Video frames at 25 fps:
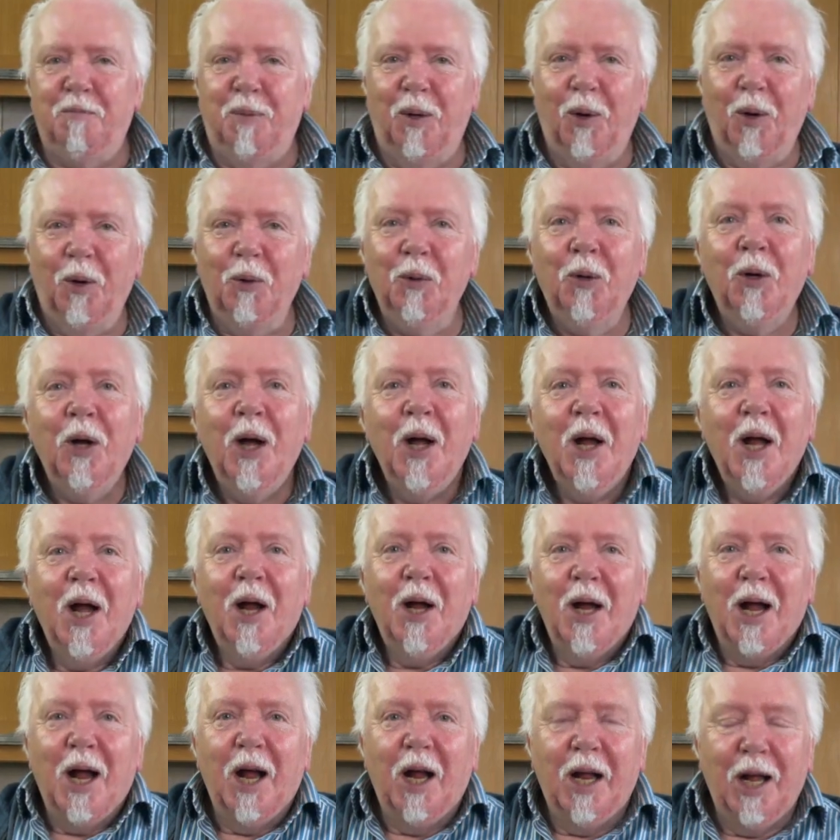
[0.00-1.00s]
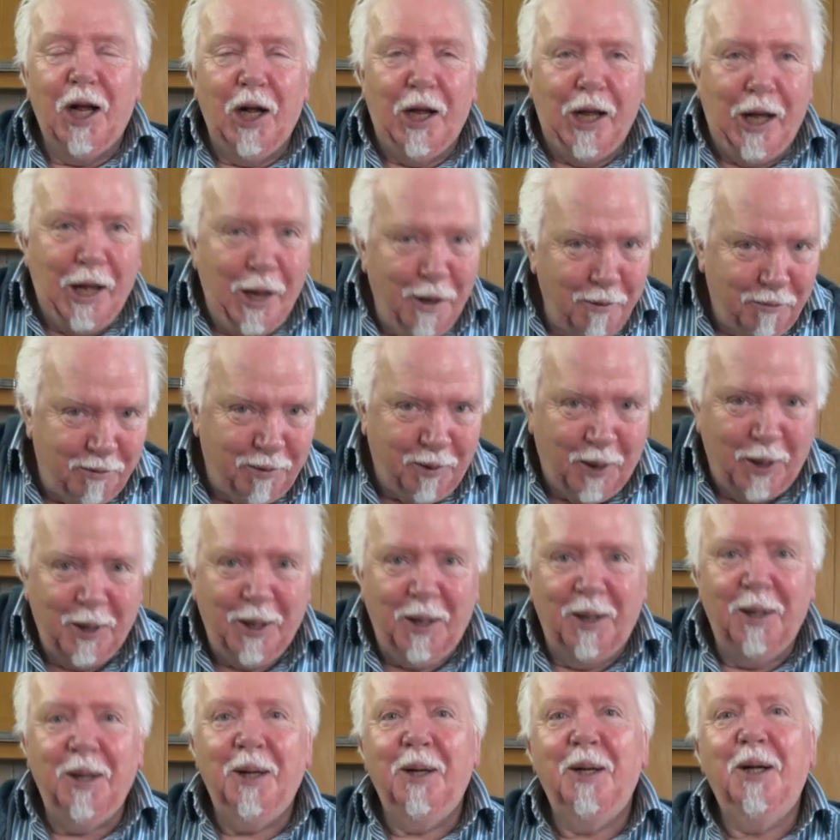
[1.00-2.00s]
Pro air
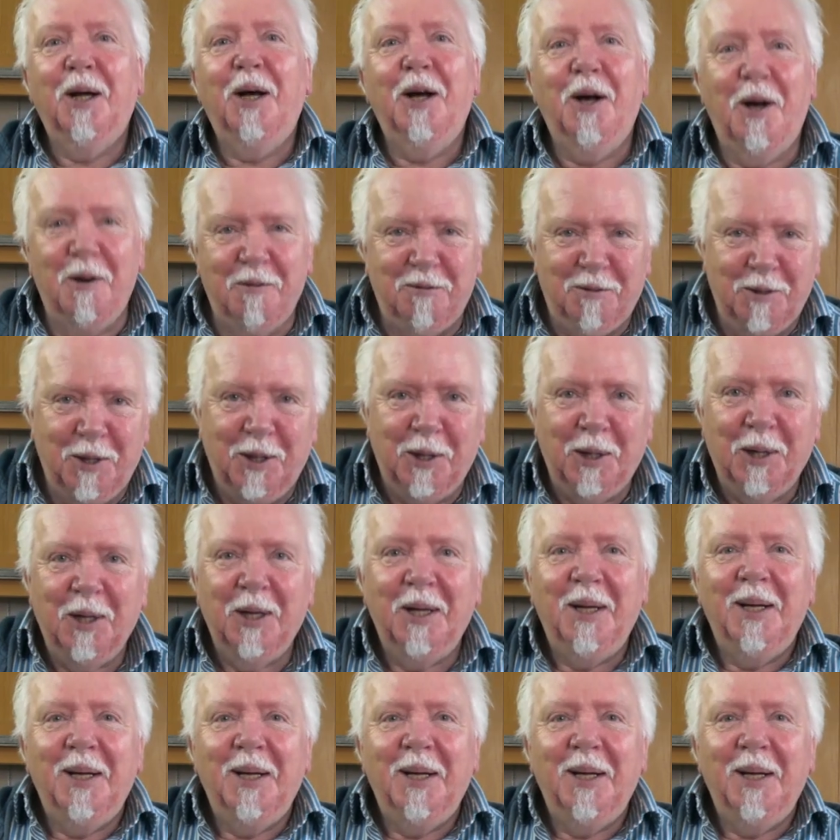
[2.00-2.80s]
fryer oven.